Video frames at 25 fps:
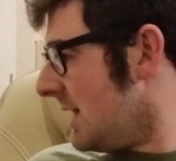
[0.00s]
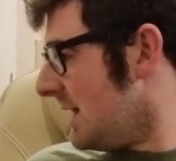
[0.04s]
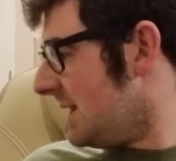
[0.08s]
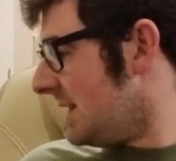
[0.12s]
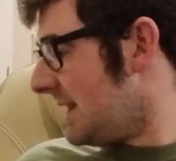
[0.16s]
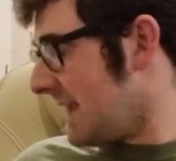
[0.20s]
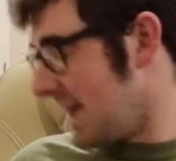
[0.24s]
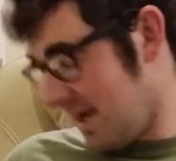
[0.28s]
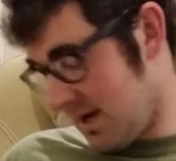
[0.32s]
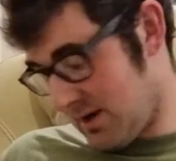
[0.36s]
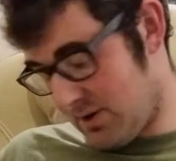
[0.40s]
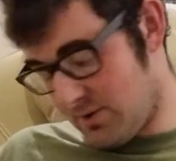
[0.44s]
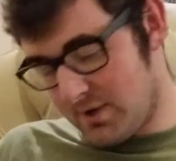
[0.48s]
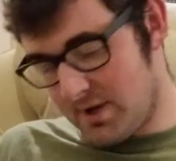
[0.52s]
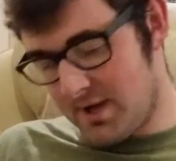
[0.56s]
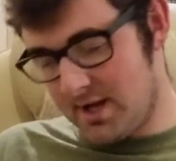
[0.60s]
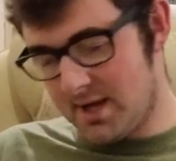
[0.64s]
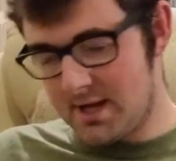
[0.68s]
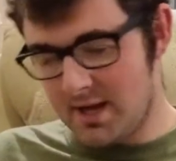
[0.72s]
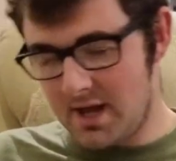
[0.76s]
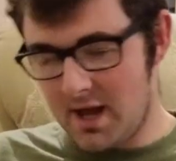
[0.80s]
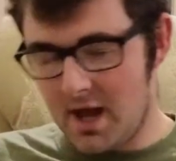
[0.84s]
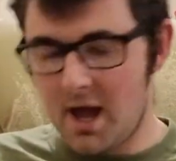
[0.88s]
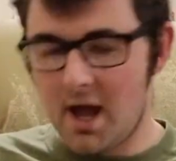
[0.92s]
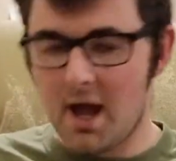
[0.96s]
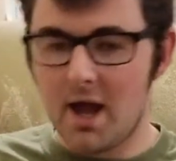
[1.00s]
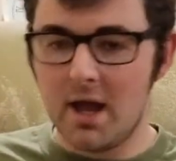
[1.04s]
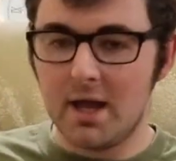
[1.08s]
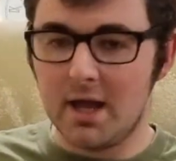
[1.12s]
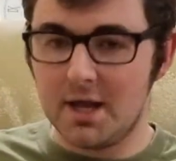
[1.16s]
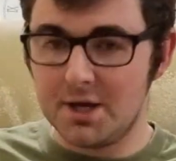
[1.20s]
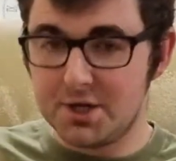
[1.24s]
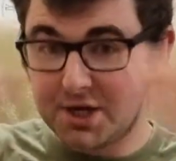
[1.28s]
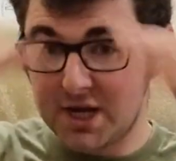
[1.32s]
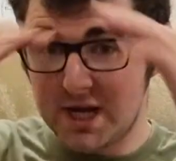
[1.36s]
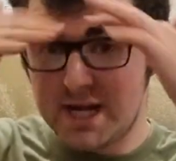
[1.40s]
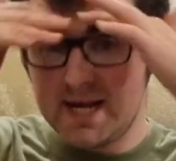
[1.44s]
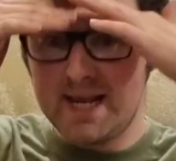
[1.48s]
Now, I
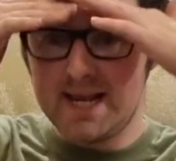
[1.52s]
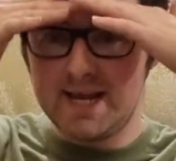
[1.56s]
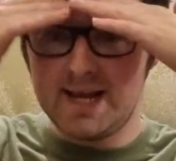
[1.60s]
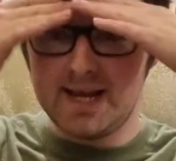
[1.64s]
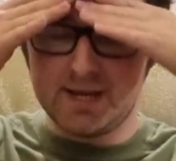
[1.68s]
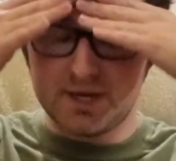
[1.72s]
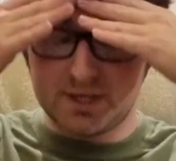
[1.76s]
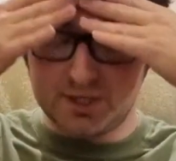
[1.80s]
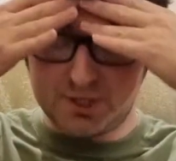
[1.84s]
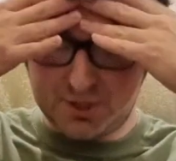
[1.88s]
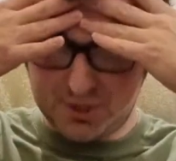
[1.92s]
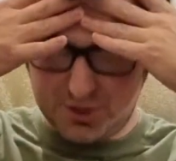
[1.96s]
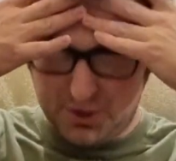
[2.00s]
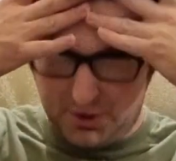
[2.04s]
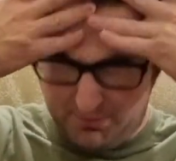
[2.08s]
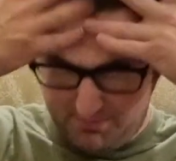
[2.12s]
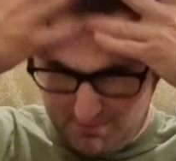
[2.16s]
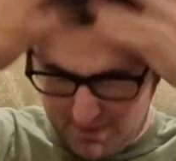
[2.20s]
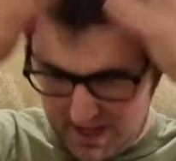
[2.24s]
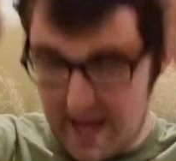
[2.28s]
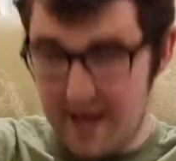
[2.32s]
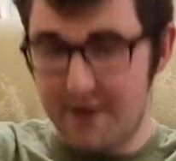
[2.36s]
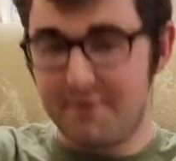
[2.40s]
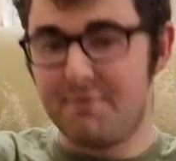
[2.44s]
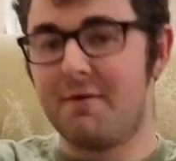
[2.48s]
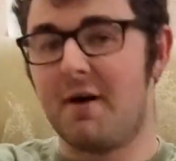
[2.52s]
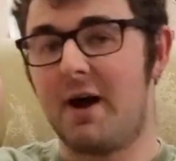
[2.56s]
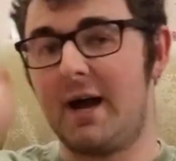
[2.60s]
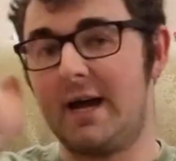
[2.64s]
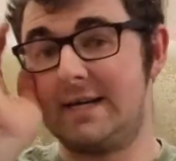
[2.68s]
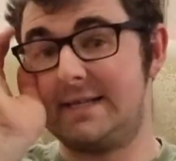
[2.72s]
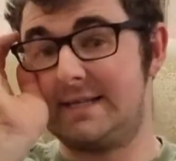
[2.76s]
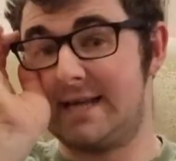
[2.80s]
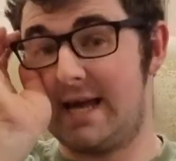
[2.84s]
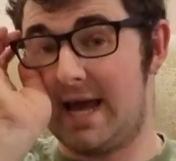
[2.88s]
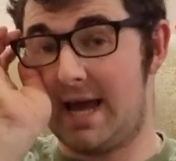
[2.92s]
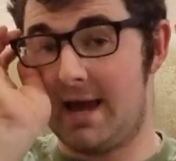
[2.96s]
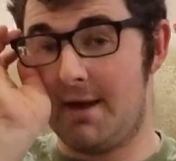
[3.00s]
actually need some
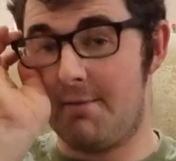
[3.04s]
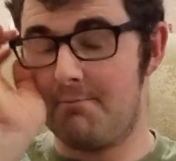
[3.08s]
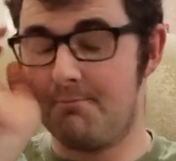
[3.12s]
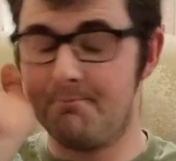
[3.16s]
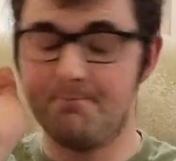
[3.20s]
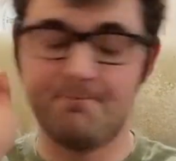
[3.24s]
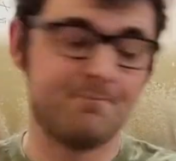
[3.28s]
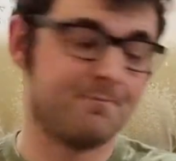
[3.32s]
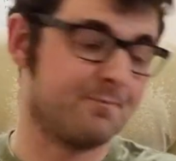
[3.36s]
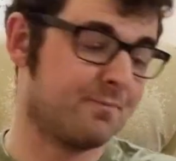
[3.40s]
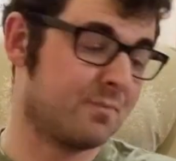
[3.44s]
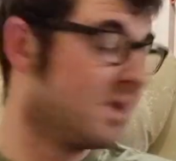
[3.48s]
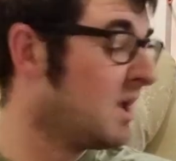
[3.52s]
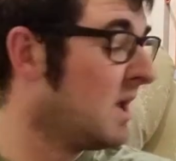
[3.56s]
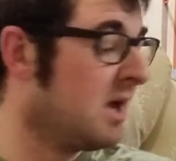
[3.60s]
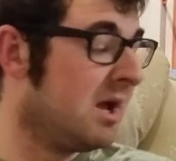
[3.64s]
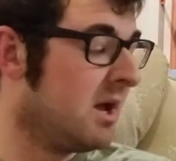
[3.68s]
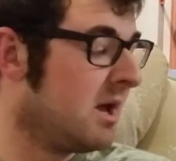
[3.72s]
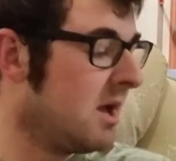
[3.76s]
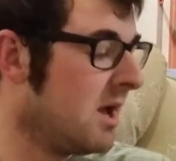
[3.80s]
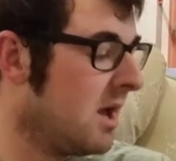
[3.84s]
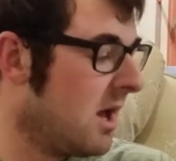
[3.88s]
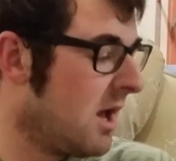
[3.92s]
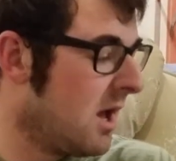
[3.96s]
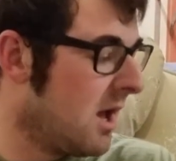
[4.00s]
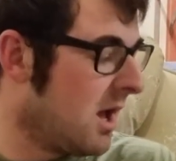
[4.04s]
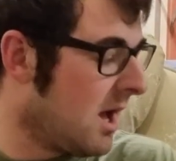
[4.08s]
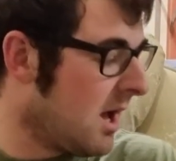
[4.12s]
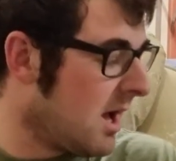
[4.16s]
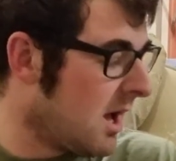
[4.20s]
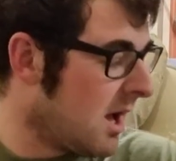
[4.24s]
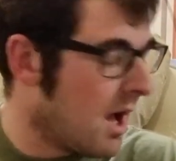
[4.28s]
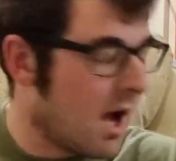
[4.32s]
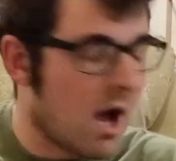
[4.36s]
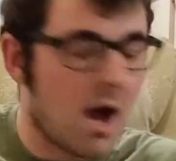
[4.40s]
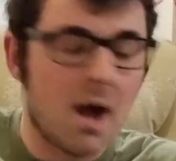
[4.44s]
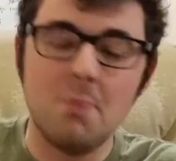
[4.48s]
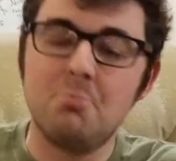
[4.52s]
advice here.
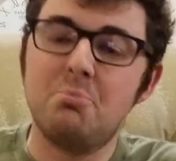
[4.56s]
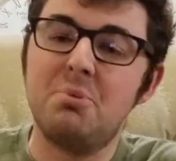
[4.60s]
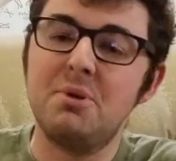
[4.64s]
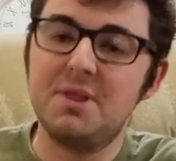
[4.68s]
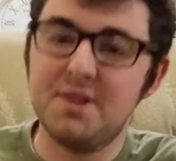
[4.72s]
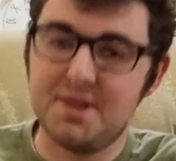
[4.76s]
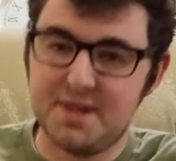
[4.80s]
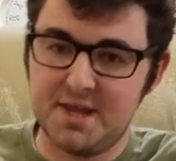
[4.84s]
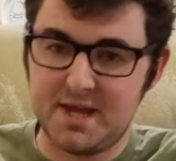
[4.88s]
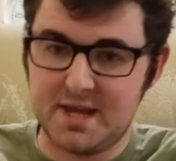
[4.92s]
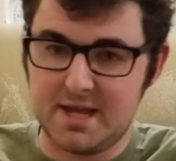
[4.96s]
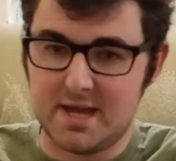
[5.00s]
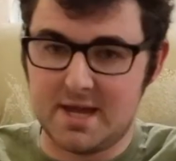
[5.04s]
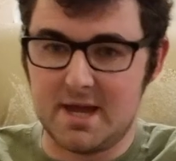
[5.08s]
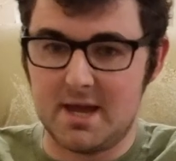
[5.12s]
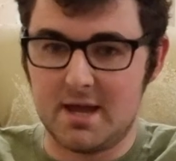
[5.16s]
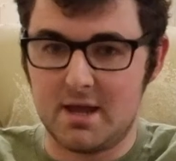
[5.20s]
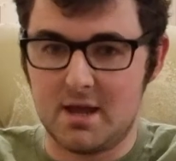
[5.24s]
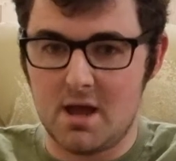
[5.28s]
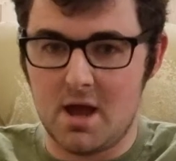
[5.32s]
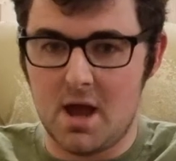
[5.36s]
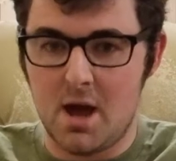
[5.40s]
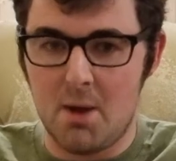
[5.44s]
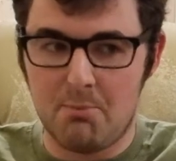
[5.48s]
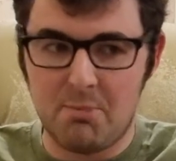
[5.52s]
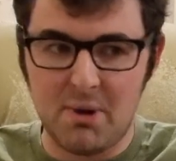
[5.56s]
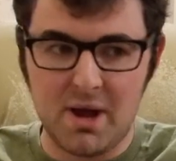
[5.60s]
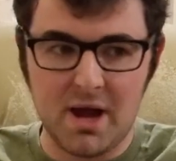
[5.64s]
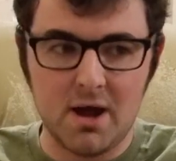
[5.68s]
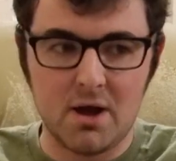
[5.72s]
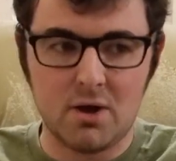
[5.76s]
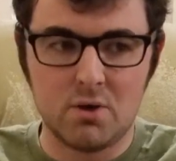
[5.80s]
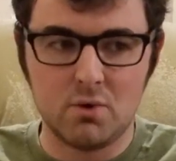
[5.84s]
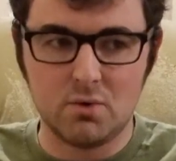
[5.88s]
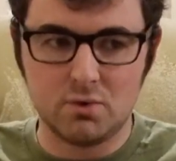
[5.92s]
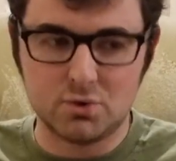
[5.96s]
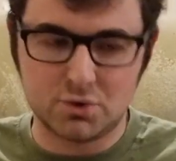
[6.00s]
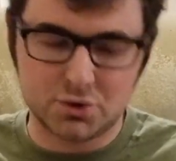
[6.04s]
I've been thinking
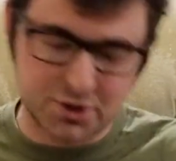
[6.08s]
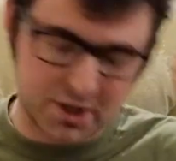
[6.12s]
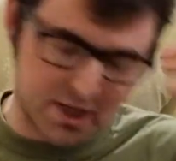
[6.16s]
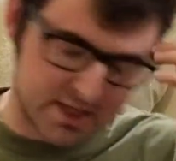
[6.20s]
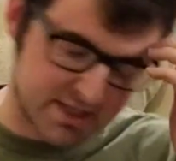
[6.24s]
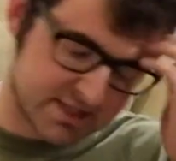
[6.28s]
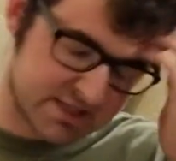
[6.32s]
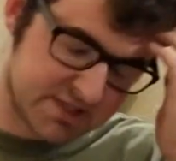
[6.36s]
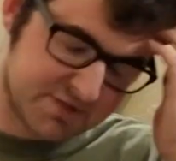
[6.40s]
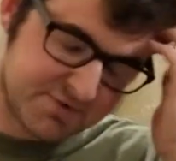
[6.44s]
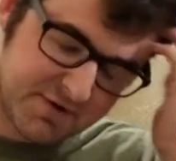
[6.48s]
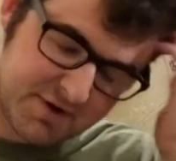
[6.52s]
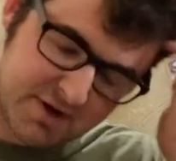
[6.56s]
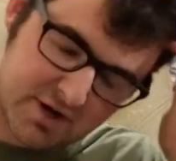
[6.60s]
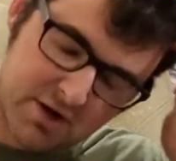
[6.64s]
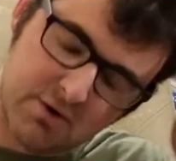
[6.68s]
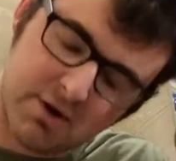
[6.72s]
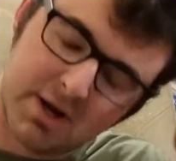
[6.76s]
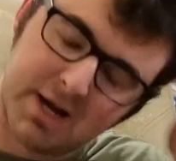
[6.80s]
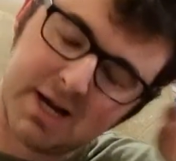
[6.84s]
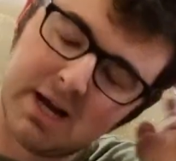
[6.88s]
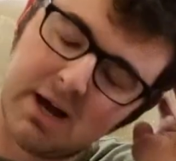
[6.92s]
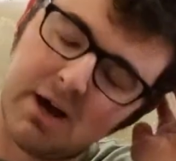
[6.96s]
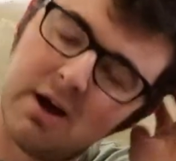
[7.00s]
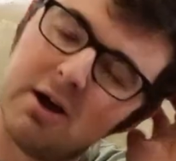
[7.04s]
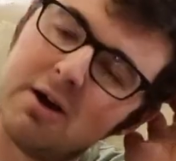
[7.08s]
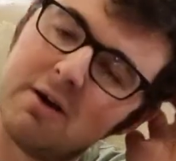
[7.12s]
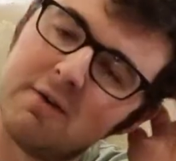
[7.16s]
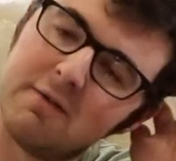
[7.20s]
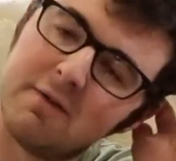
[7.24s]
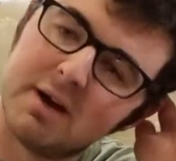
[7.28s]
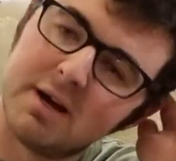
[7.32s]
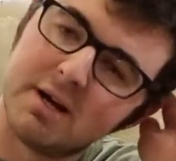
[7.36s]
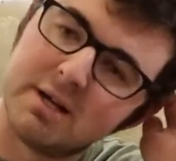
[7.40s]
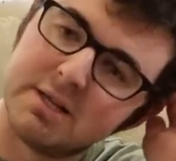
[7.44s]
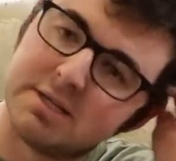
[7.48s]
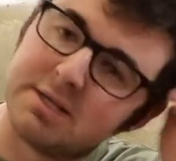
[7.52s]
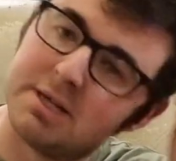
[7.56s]
about transferring
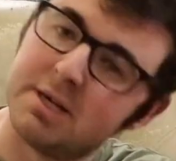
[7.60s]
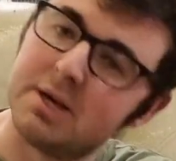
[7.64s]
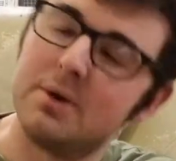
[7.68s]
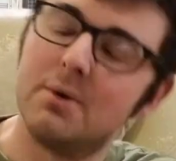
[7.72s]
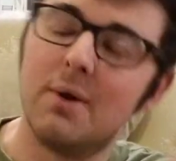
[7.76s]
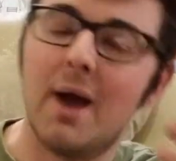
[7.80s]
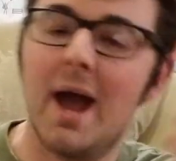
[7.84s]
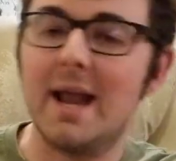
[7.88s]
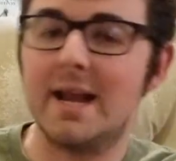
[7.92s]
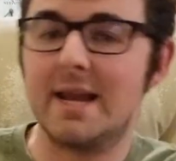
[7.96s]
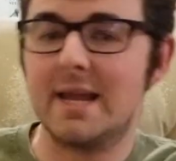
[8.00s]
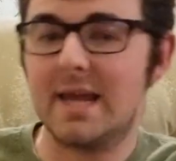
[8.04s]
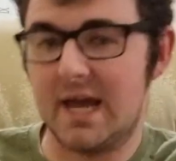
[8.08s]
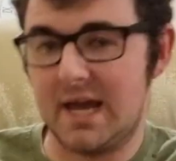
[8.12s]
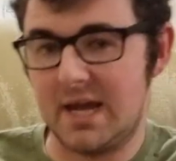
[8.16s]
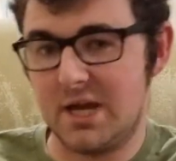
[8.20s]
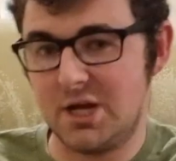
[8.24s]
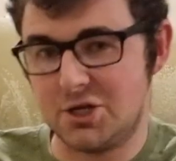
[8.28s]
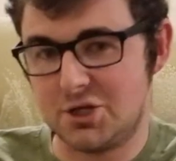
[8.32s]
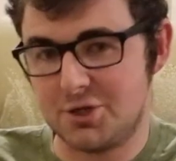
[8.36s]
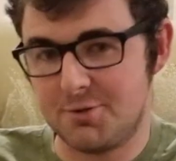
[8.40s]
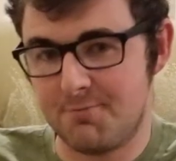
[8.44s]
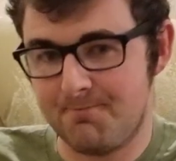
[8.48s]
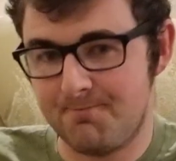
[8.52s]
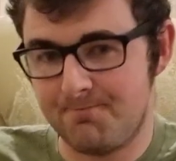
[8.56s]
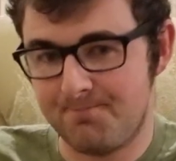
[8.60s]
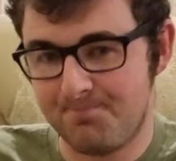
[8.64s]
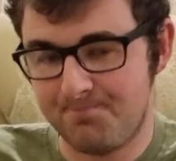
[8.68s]
over to N-Gauge.